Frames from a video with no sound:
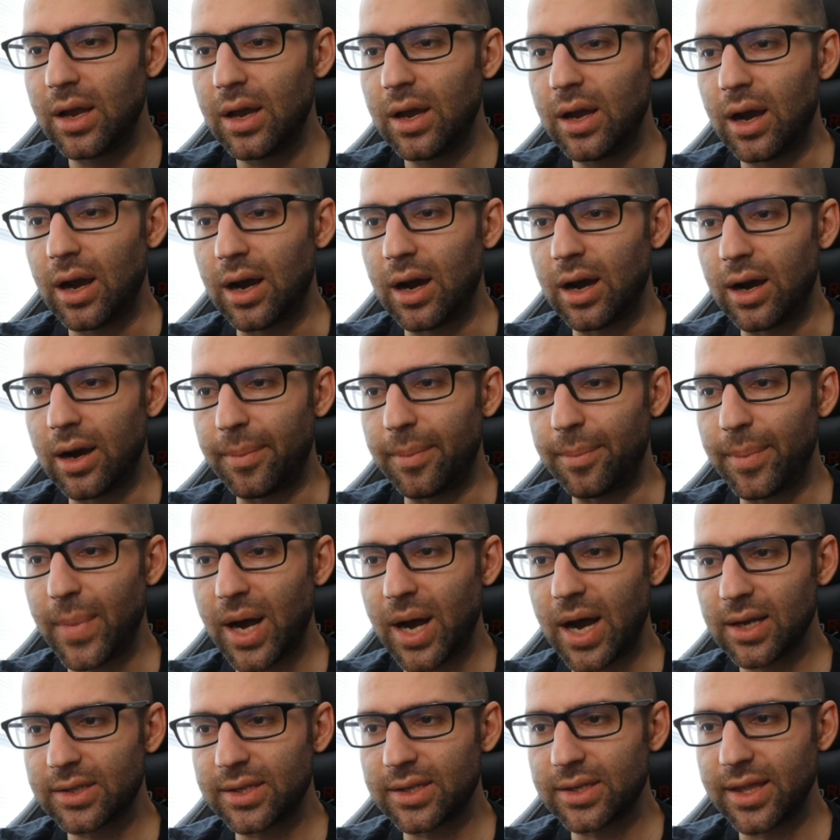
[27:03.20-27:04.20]

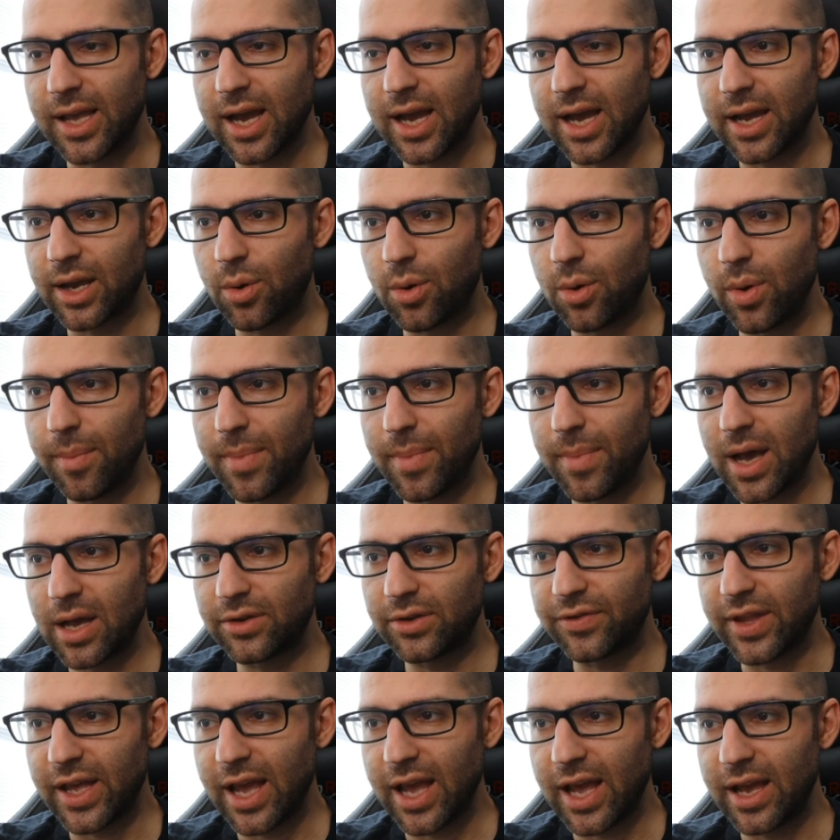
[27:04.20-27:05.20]
Mox in the I Quit
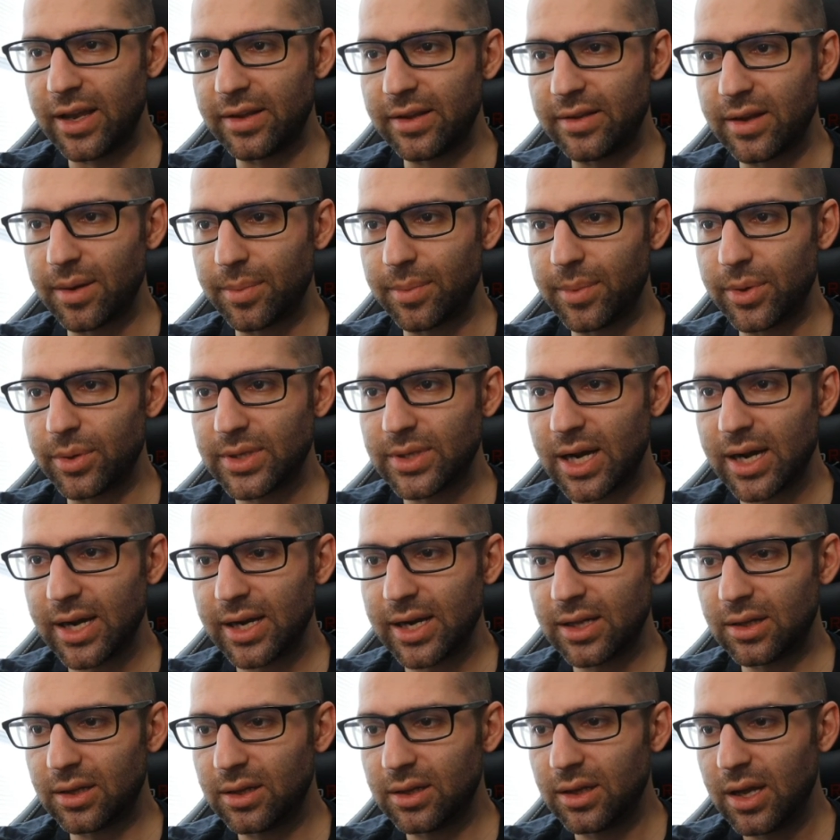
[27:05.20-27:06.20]
match for the AEW
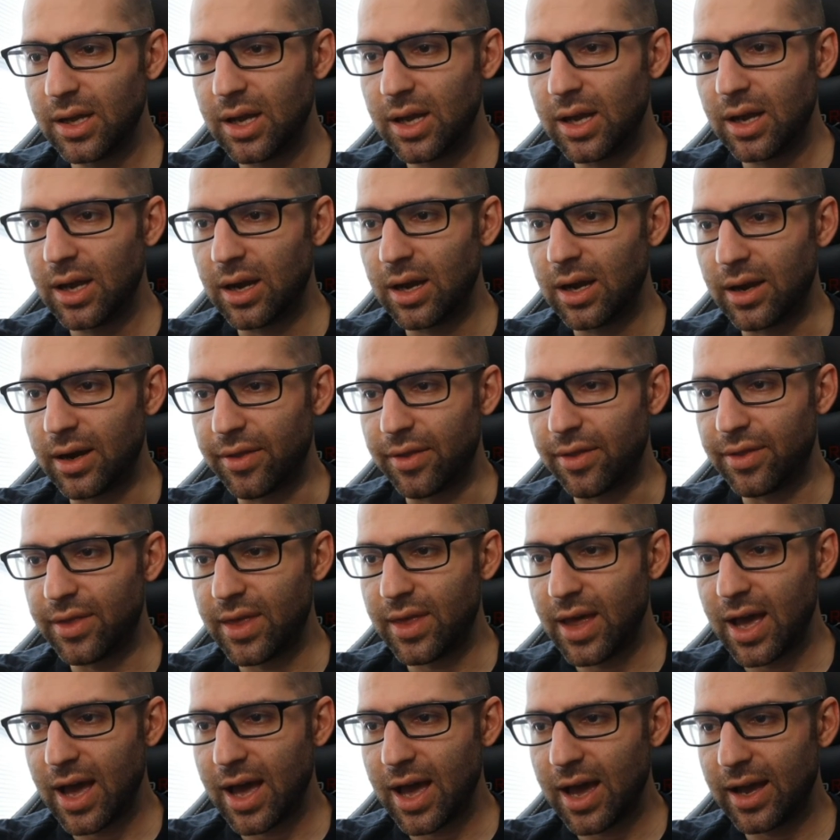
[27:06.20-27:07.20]
title.
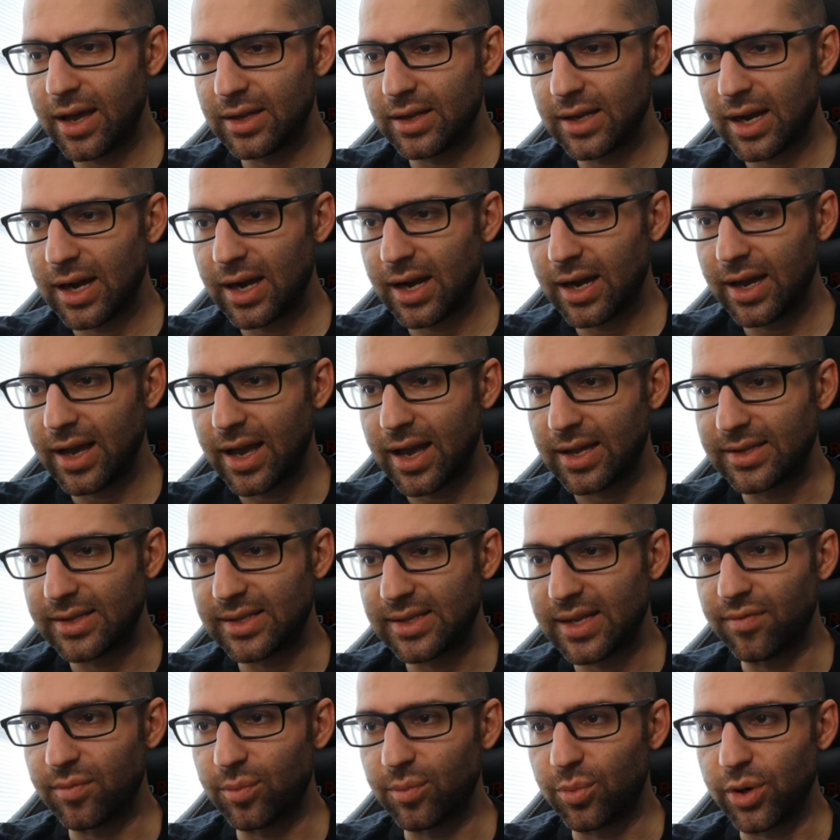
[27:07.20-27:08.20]
That I had
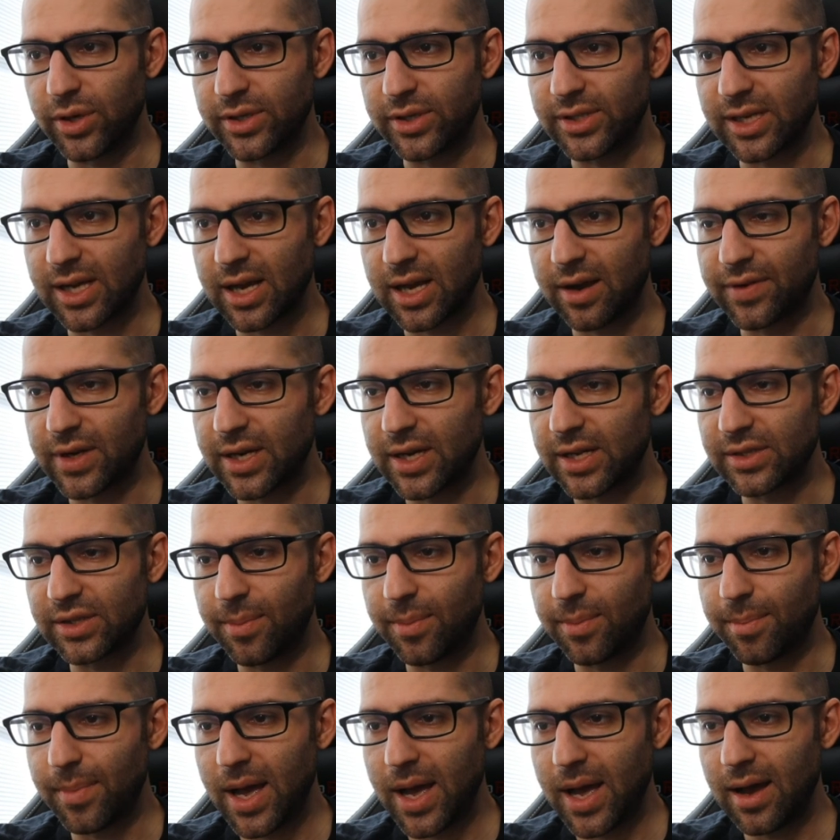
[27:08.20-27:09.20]
7 points of confidence
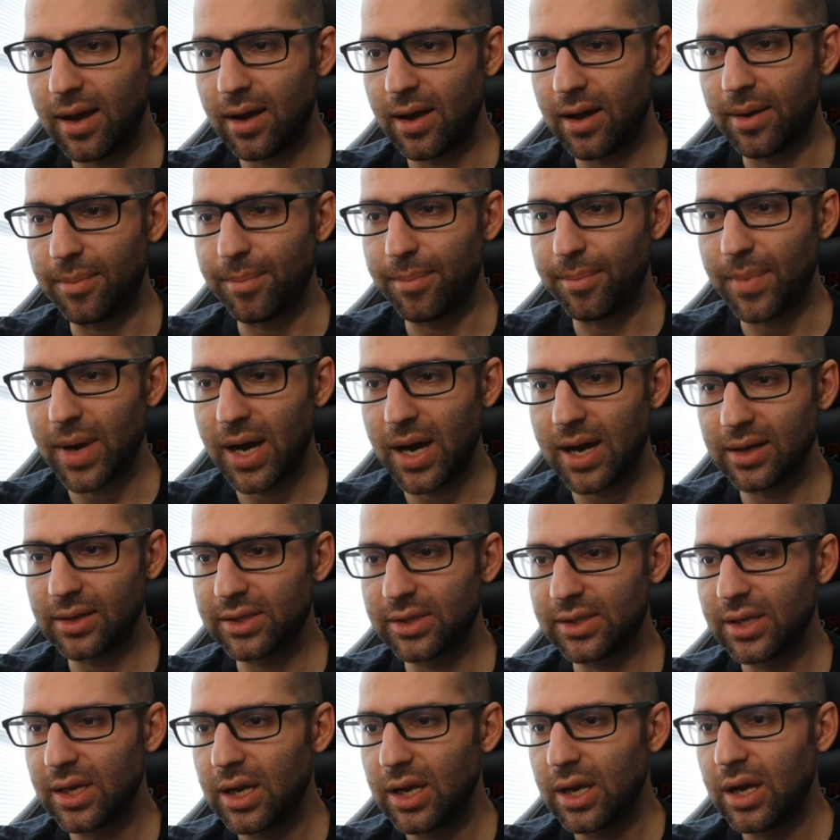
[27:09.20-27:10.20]
on
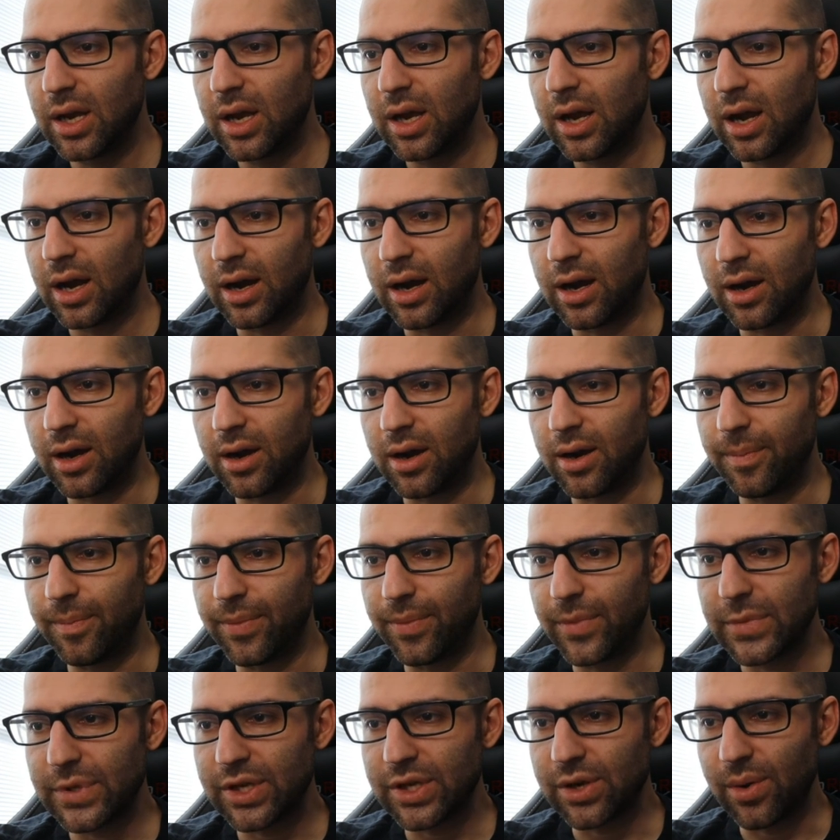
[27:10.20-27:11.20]
Mox.
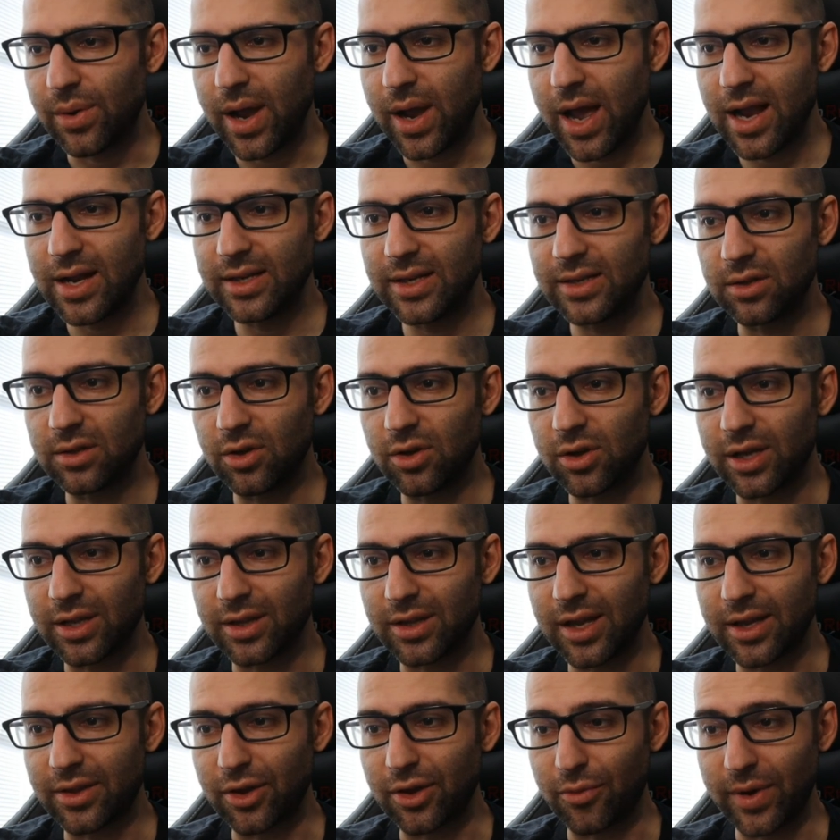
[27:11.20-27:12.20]
So Eddie's looking
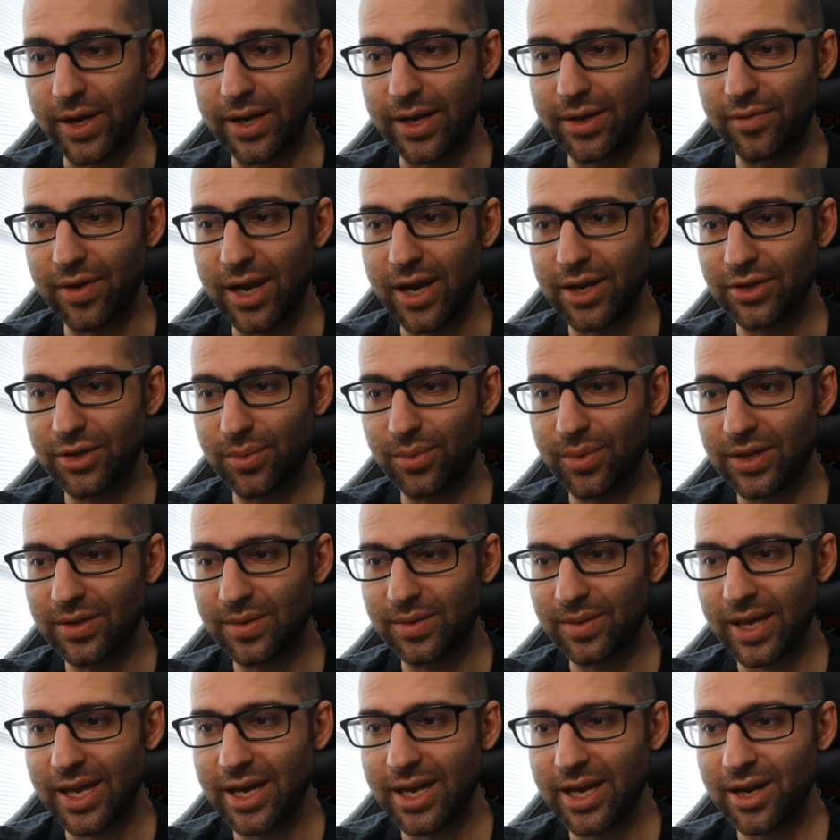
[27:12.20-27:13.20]
like the Green Ranger with
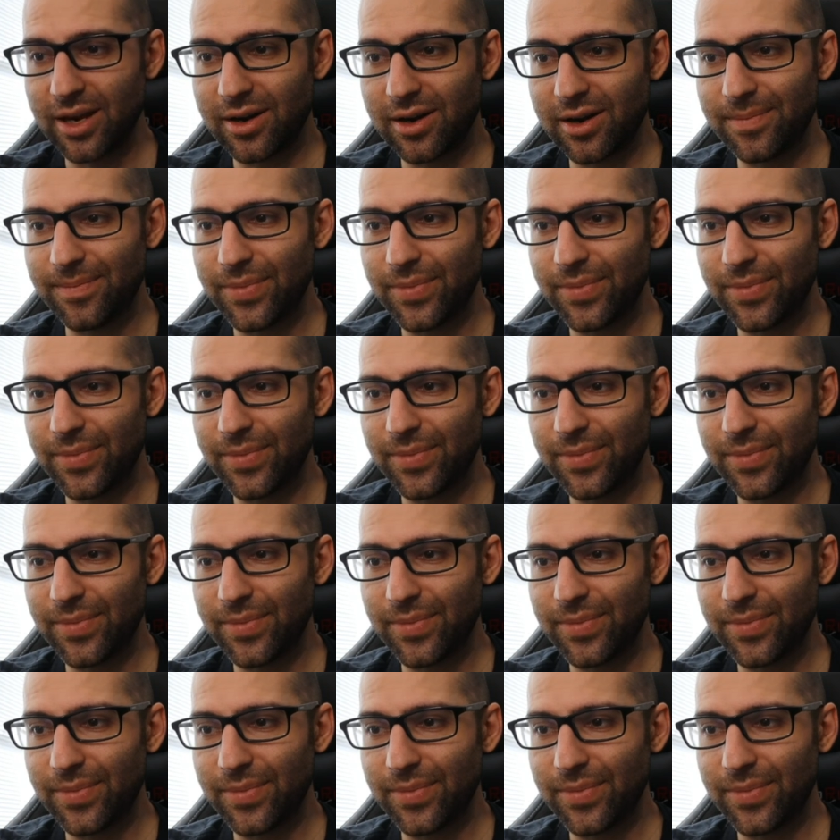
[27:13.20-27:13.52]
his gear.